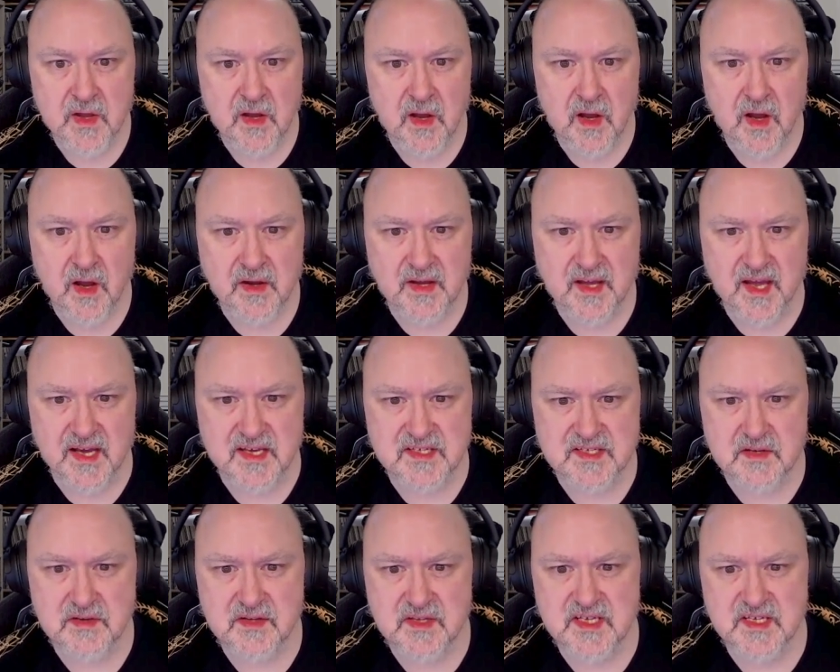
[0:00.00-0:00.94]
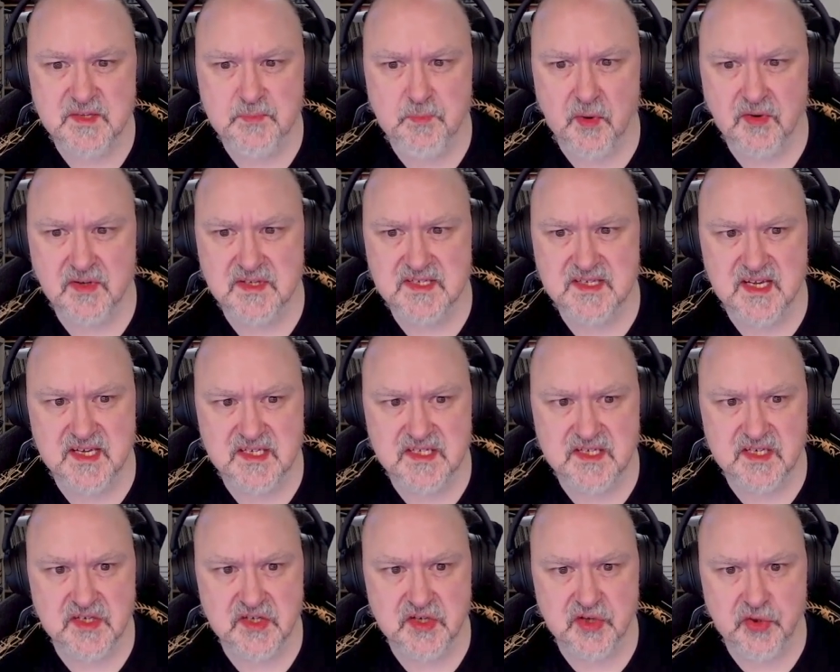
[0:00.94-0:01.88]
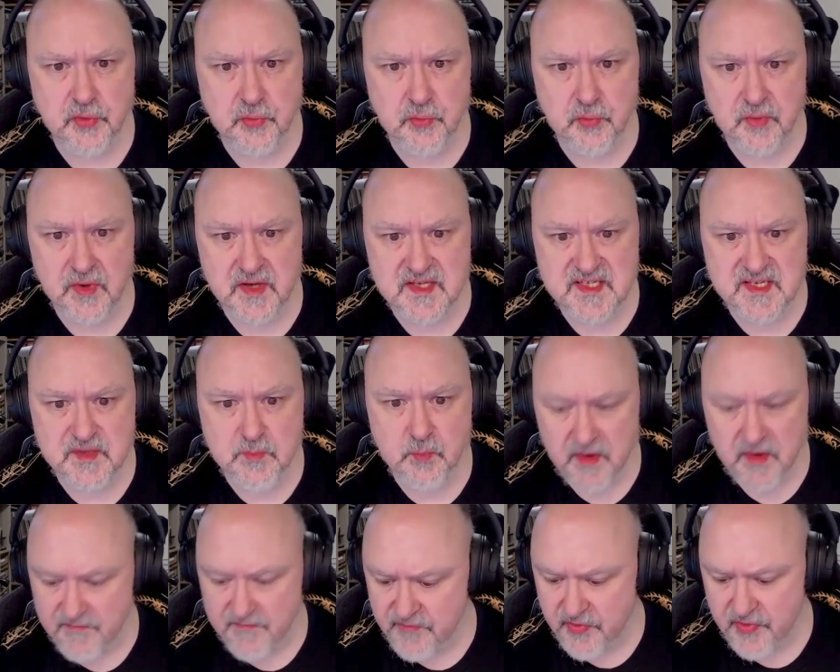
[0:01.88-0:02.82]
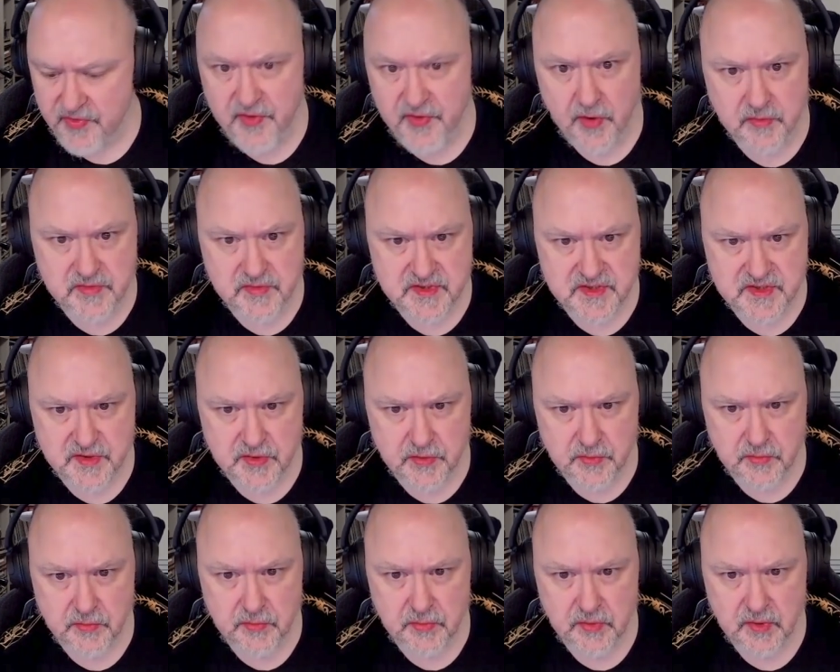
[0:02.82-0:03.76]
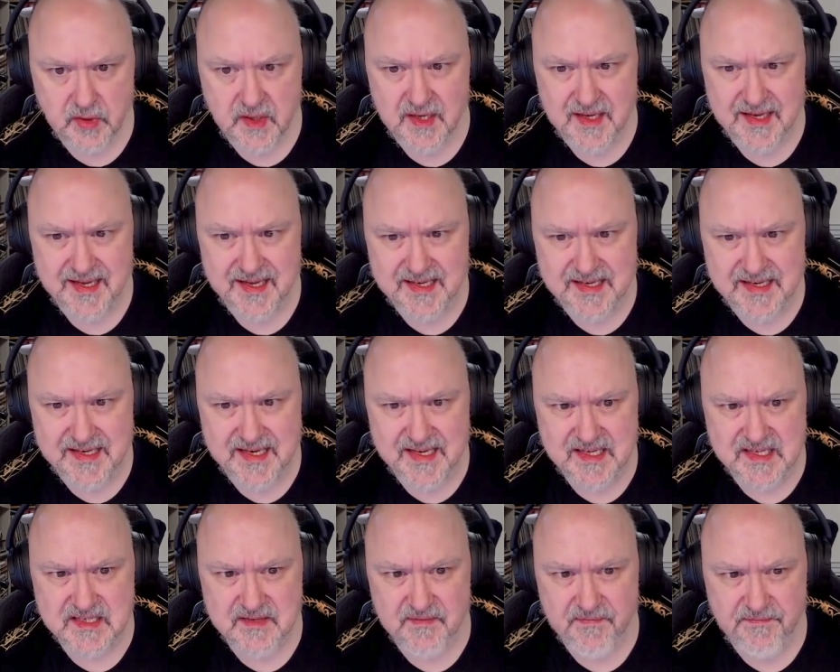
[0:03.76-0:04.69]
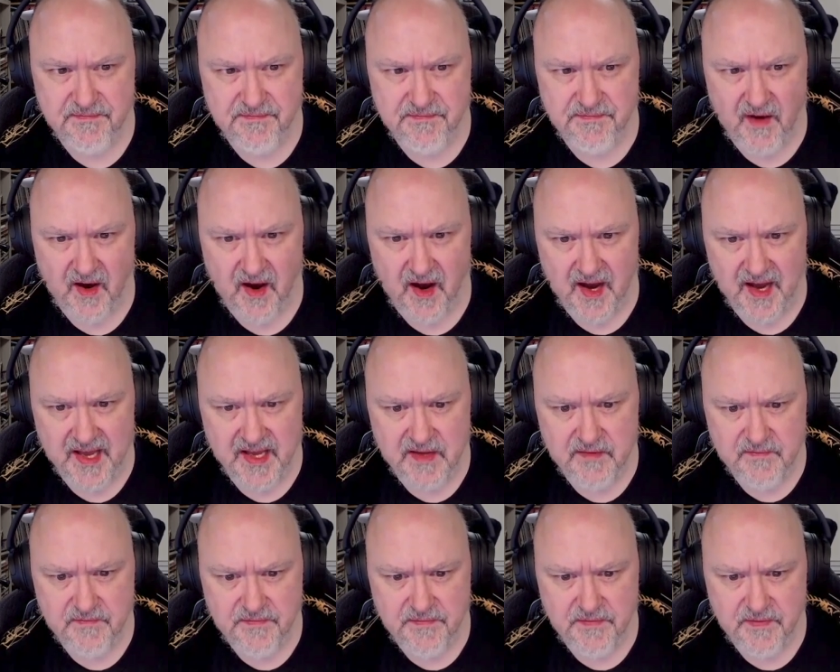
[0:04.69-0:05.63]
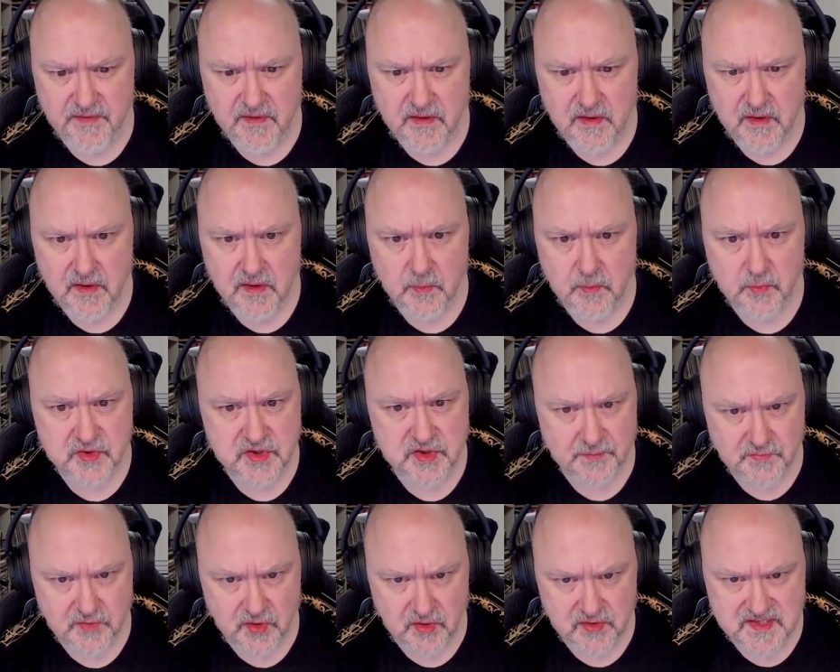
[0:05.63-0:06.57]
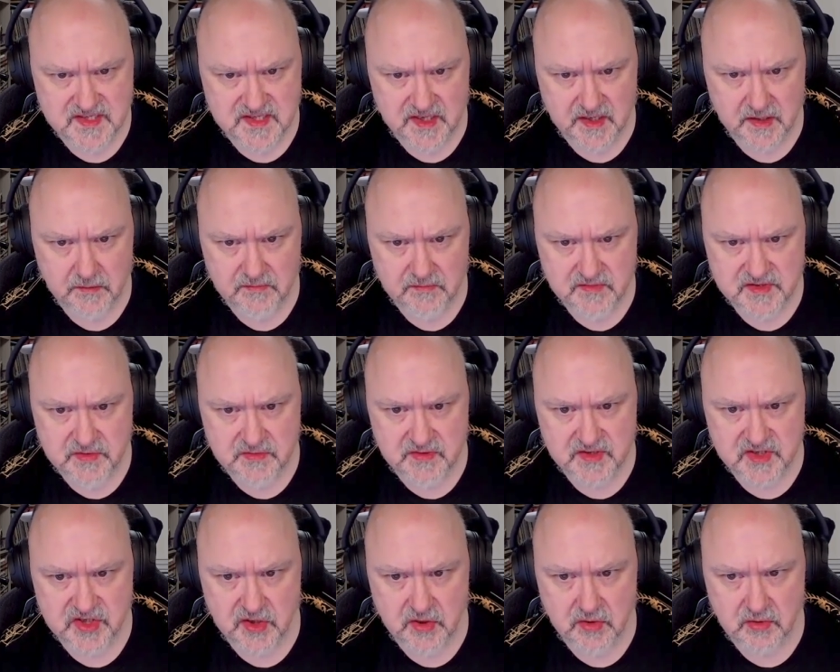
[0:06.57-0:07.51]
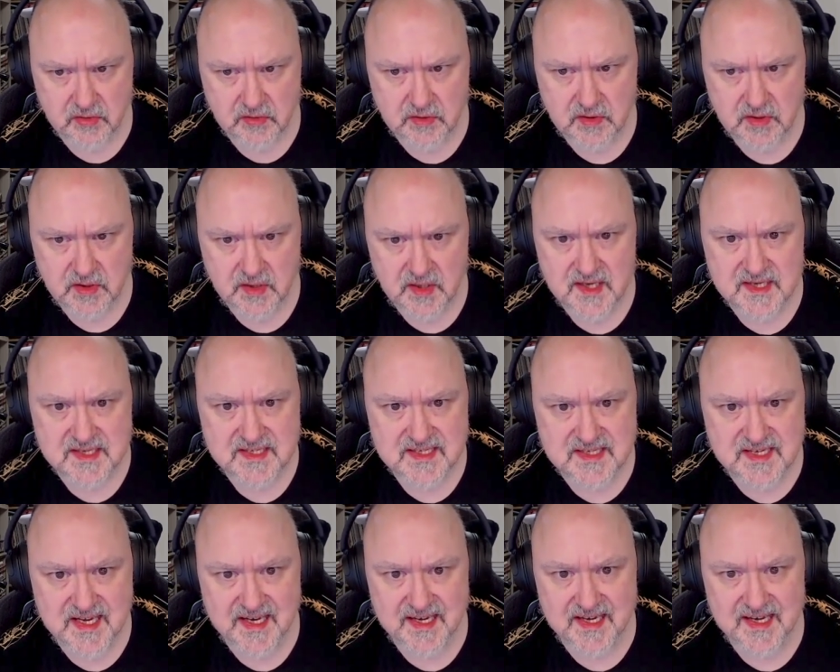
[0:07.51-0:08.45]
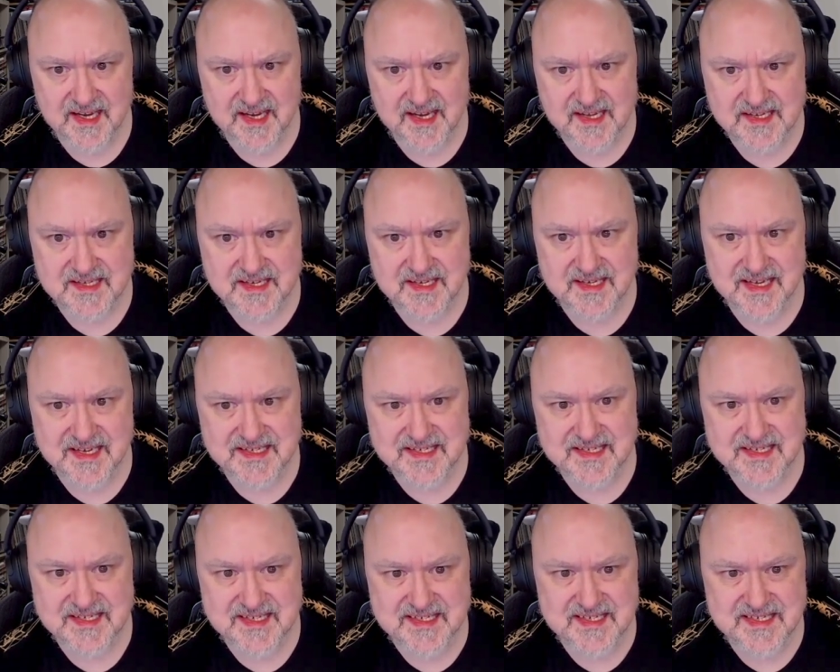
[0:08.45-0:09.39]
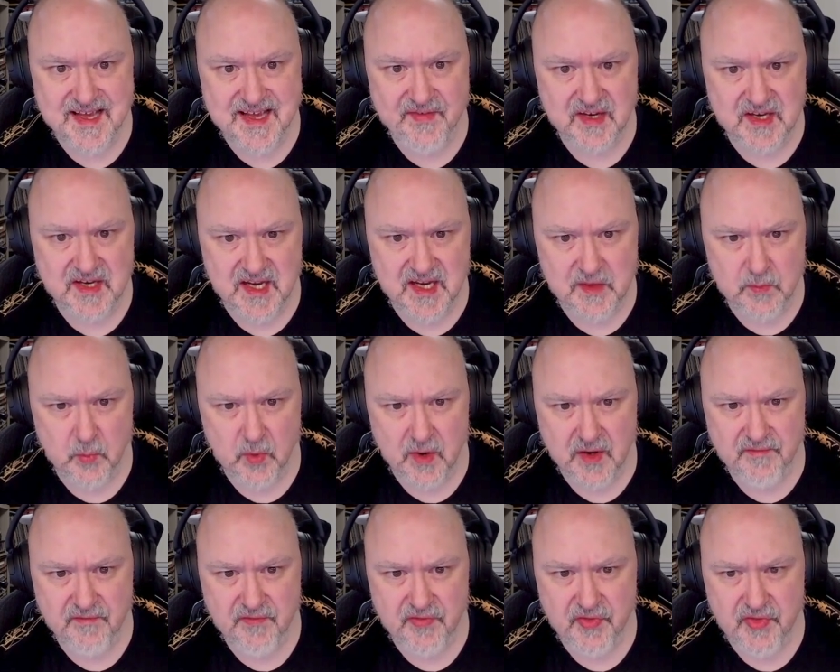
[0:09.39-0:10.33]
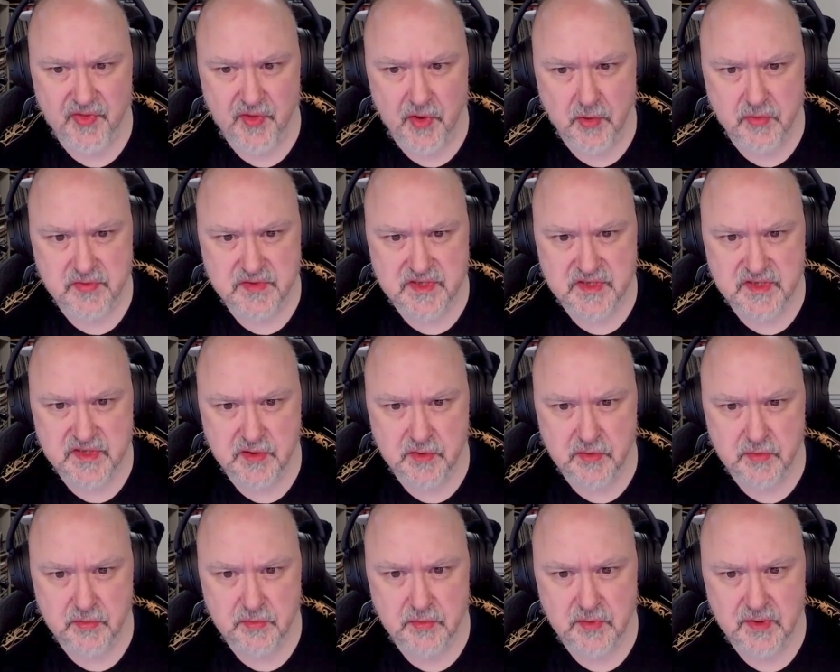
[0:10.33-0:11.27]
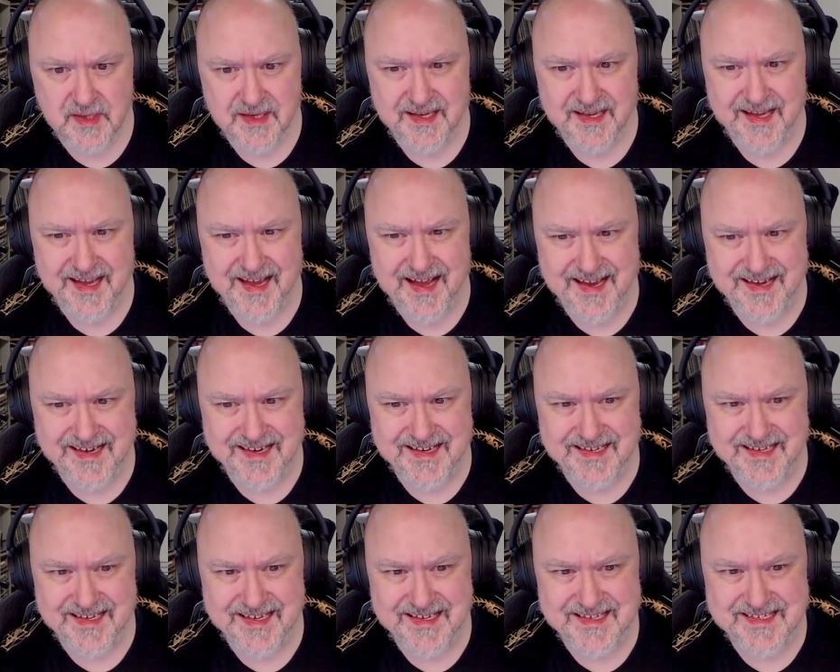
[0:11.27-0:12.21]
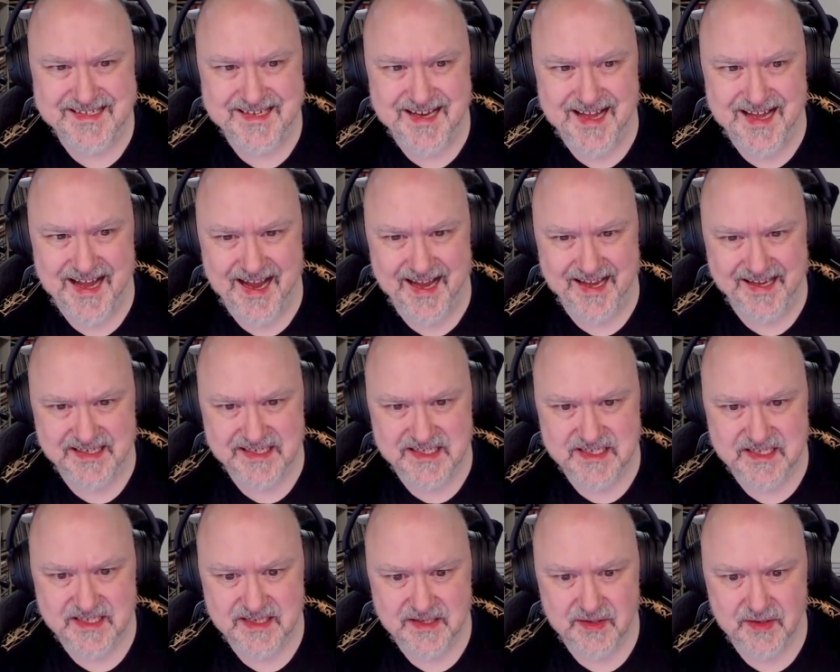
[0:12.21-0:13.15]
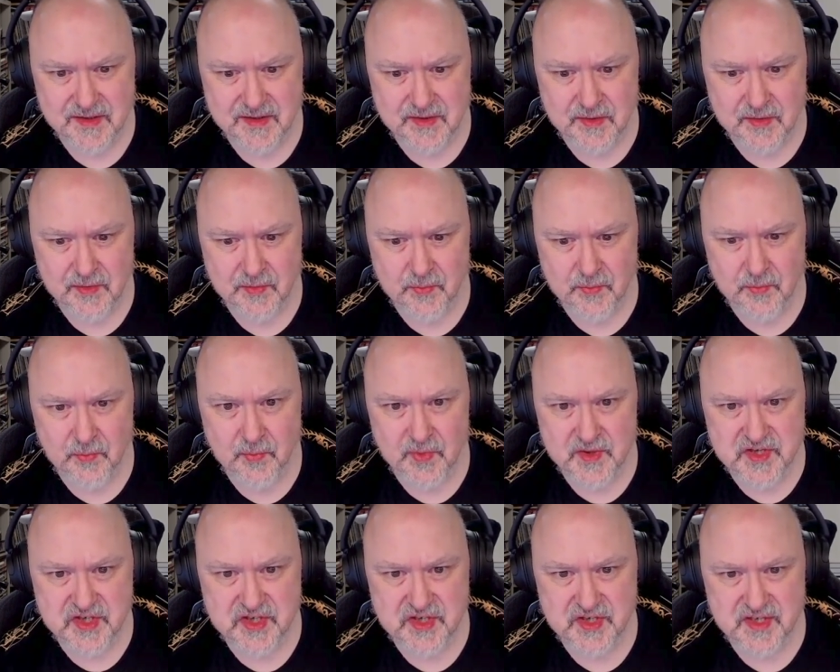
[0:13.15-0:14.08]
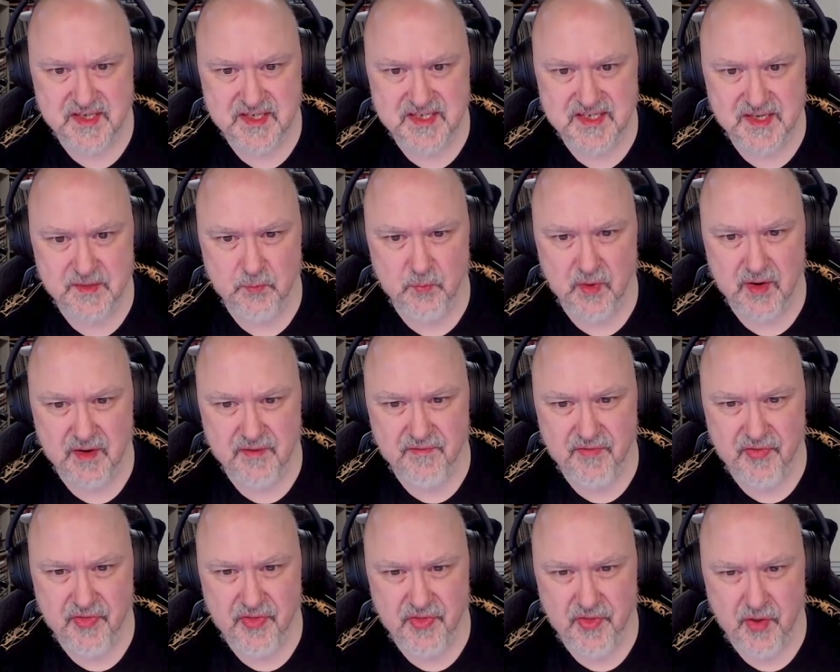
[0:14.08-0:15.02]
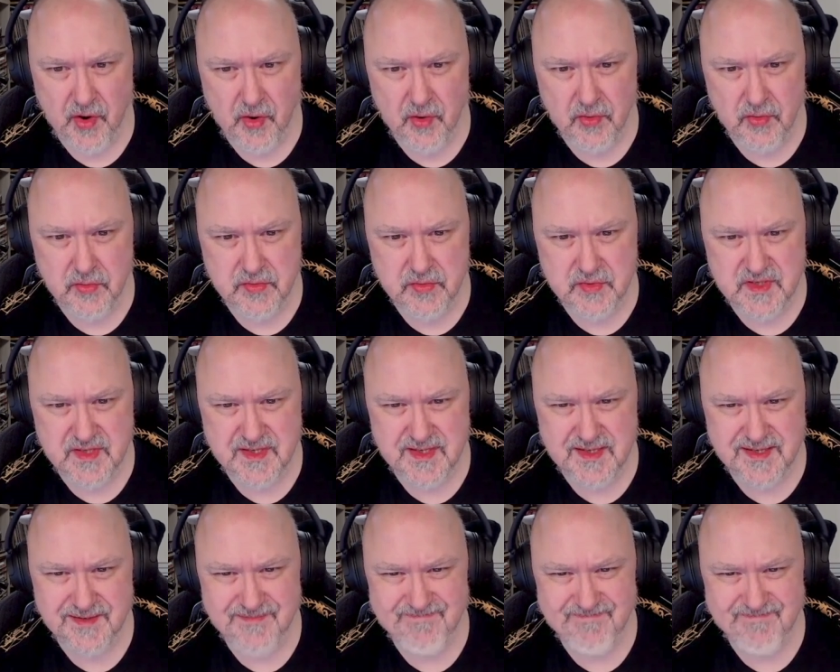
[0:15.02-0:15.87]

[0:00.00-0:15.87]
Okay, so this box needs a 2. It's in one of those 2. It needs a 5, which I'm not seeing a restriction on. It needs a 7 in one of those 2. And it needs an 8, which is in one of those.